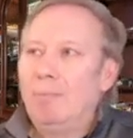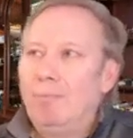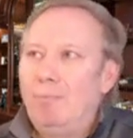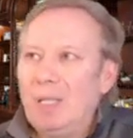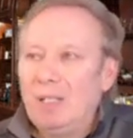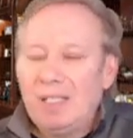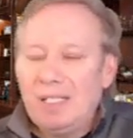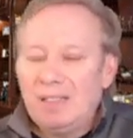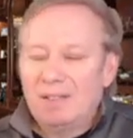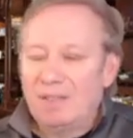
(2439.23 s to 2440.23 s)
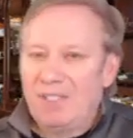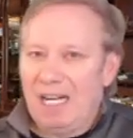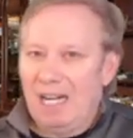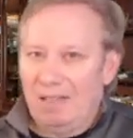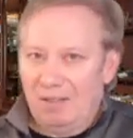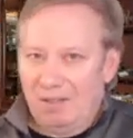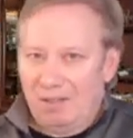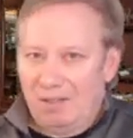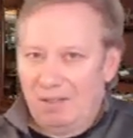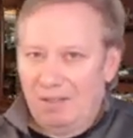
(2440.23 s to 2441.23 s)
billions of
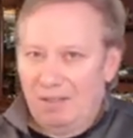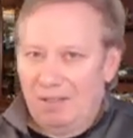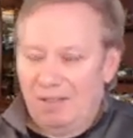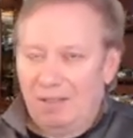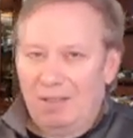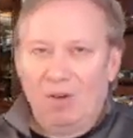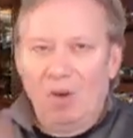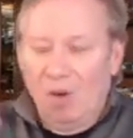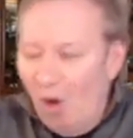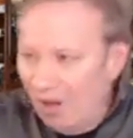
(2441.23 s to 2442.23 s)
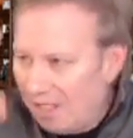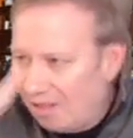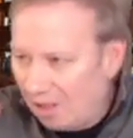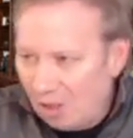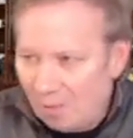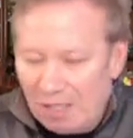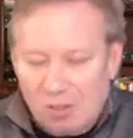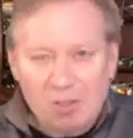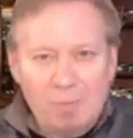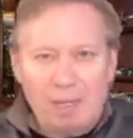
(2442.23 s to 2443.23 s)
dollars, all these
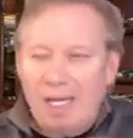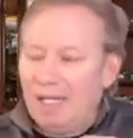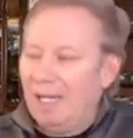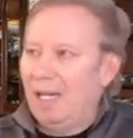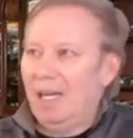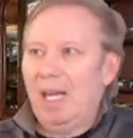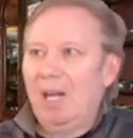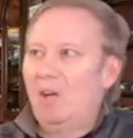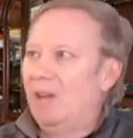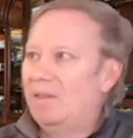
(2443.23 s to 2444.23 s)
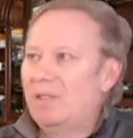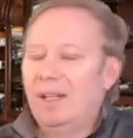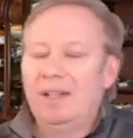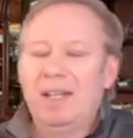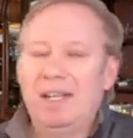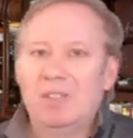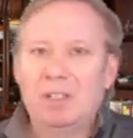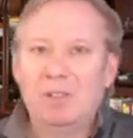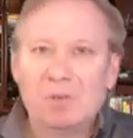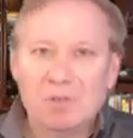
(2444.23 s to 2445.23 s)
inspections paid, and all of a sudden they have to
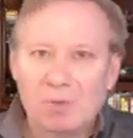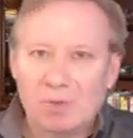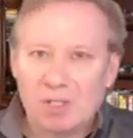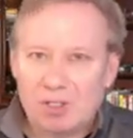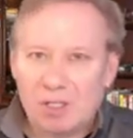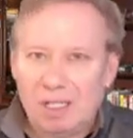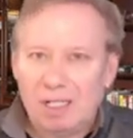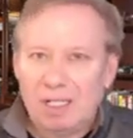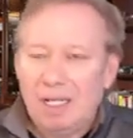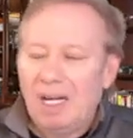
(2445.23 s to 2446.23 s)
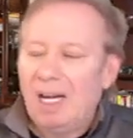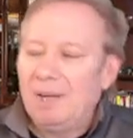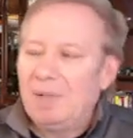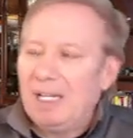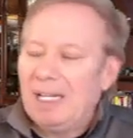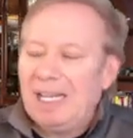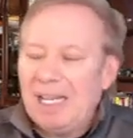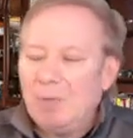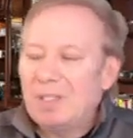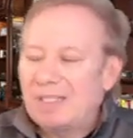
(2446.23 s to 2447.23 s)
close the bridge. I mean,
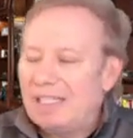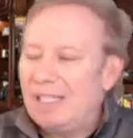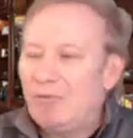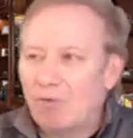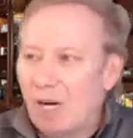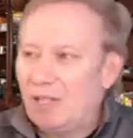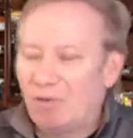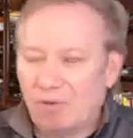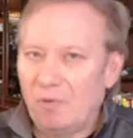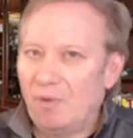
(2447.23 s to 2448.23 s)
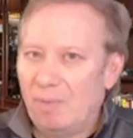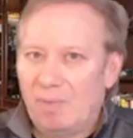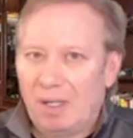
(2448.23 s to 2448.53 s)
he will see right through them.